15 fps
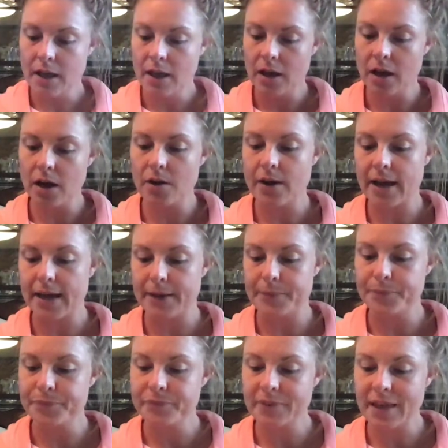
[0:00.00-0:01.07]
All right,
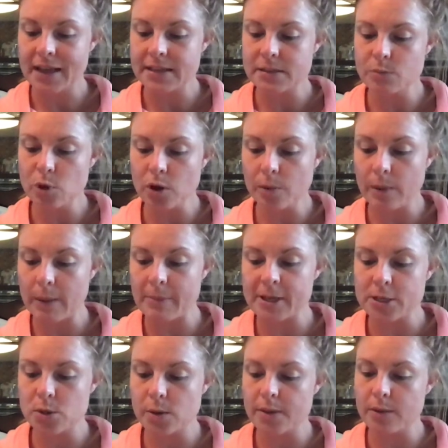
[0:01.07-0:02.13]
as more women
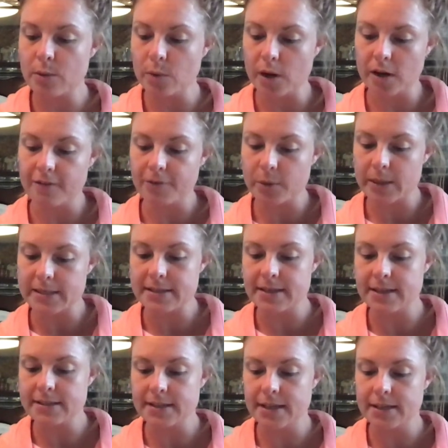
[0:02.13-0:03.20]
joined the workforce and
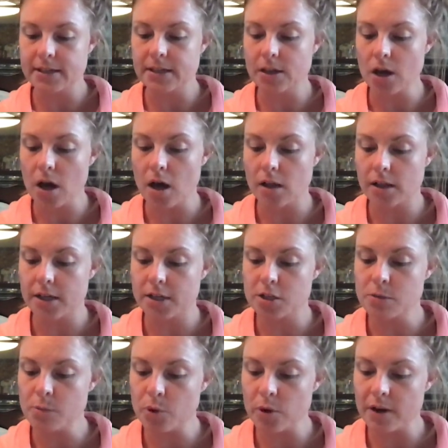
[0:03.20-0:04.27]
attended college,
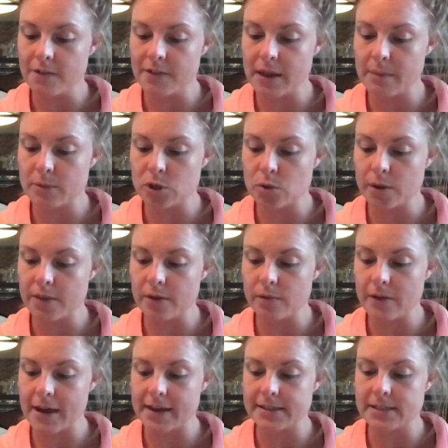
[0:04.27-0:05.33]
more of them joined the
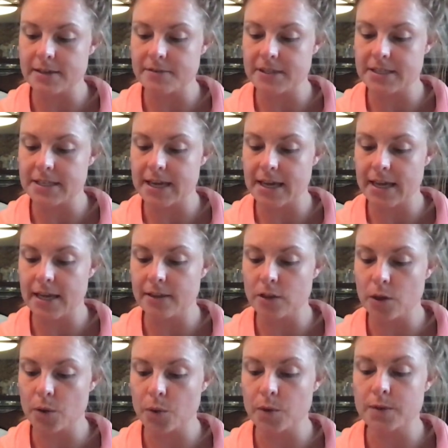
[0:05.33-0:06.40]
ranks of state and
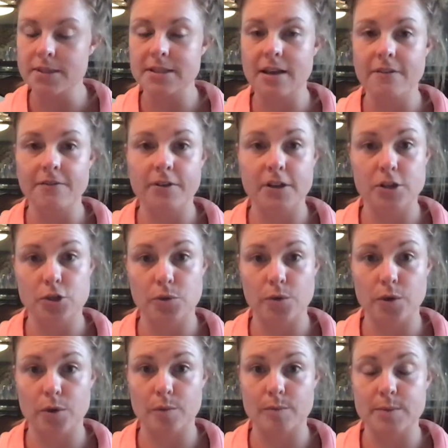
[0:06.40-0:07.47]
local suffrage
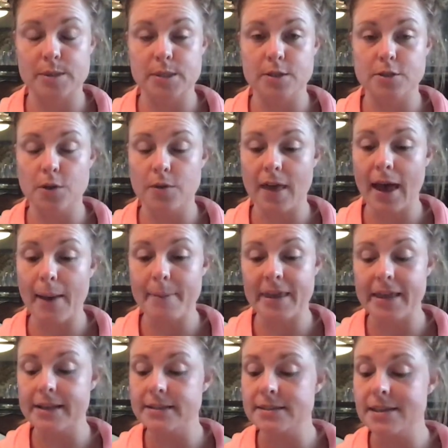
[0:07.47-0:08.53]
groups. So that
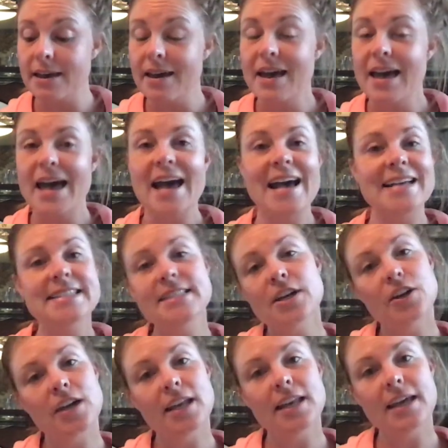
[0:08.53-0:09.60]
means as
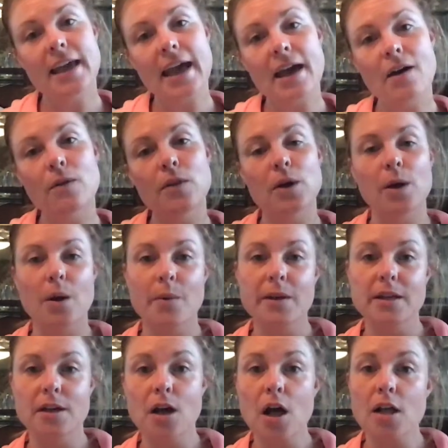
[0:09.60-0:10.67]
they're getting out, they're going
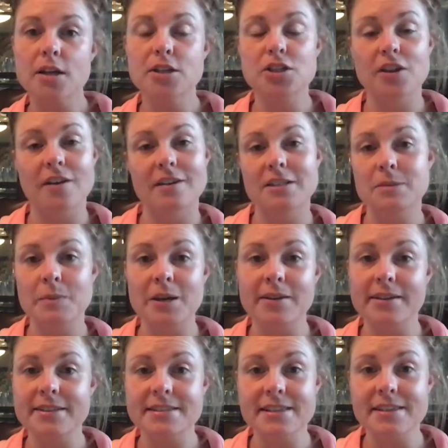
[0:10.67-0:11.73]
to college, they're
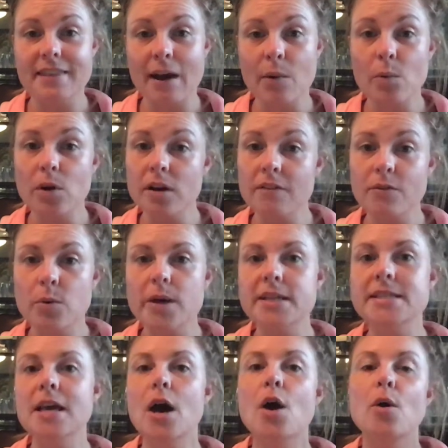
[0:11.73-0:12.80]
experiencing that workforce,
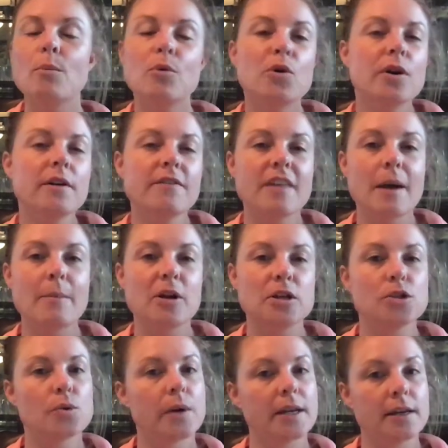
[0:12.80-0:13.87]
more of them are
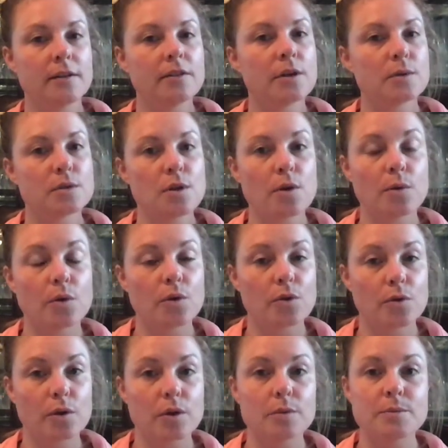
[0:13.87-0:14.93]
joining those local
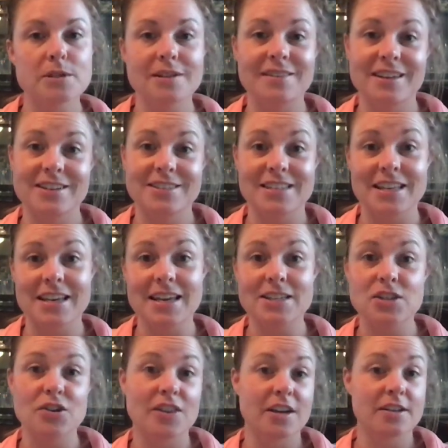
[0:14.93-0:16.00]
groups in their cities
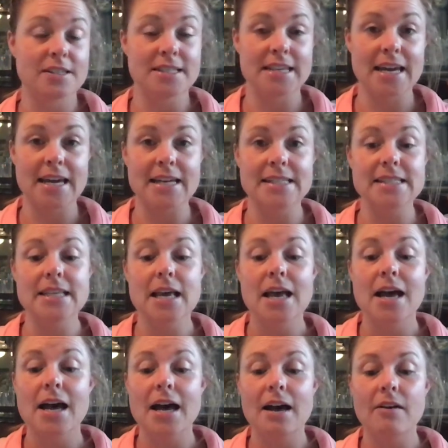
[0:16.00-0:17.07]
or their states
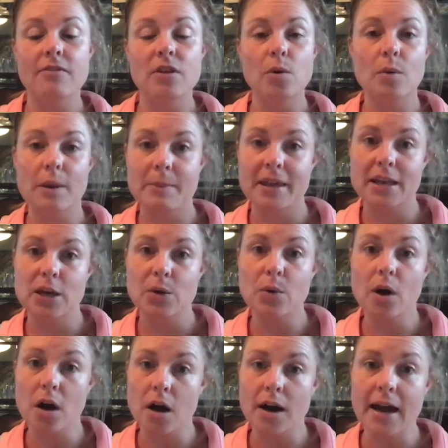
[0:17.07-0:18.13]
of the women who
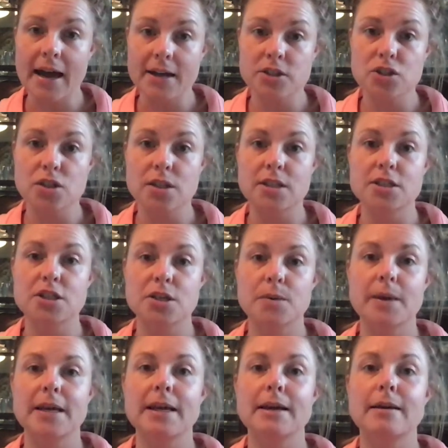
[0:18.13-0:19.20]
are actually
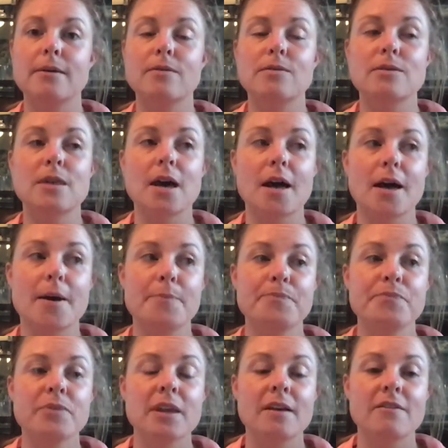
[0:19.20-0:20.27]
doing the
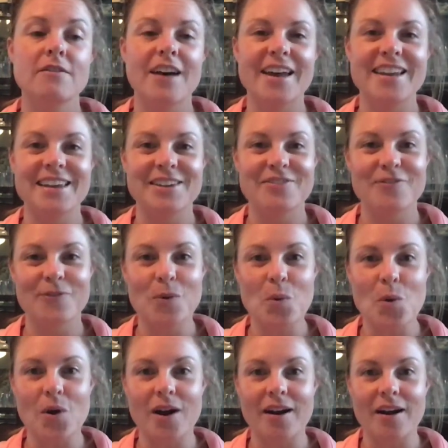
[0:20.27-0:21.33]
fighting
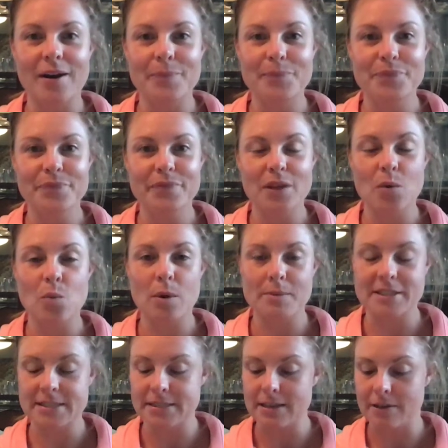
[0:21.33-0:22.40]
for
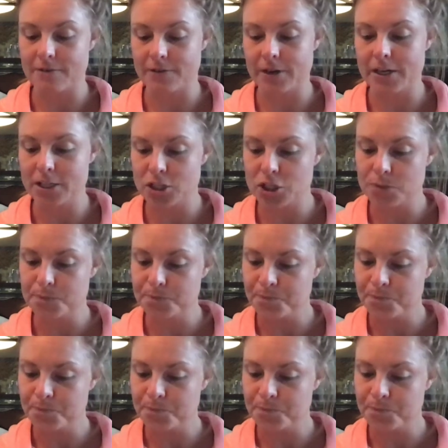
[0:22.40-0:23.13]
women's suffrage.